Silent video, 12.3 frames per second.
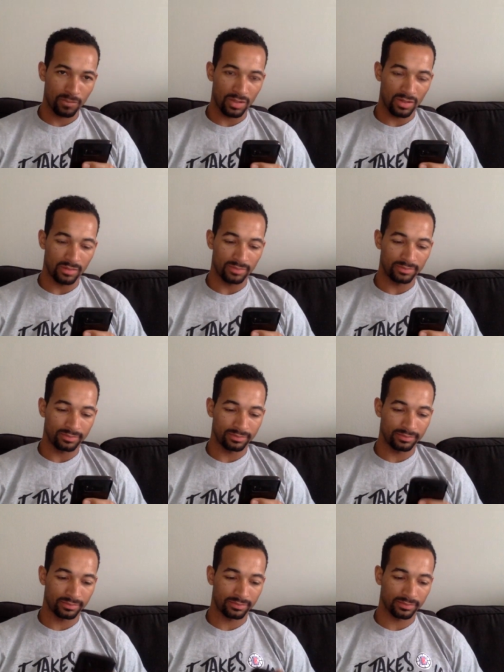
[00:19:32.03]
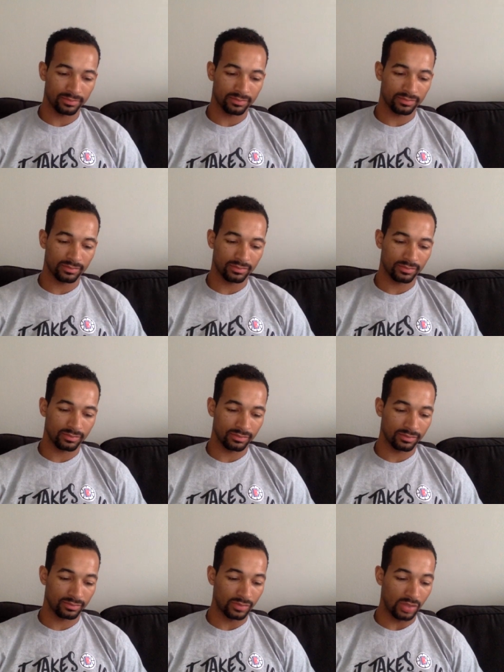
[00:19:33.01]
Dance hall break?
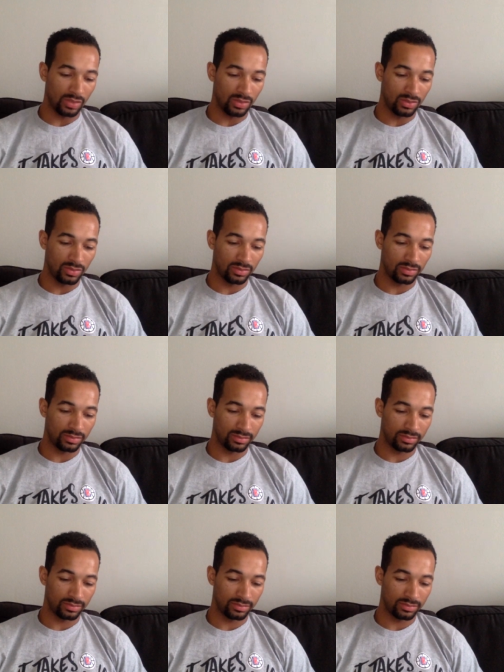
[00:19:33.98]
Ooh. Does that one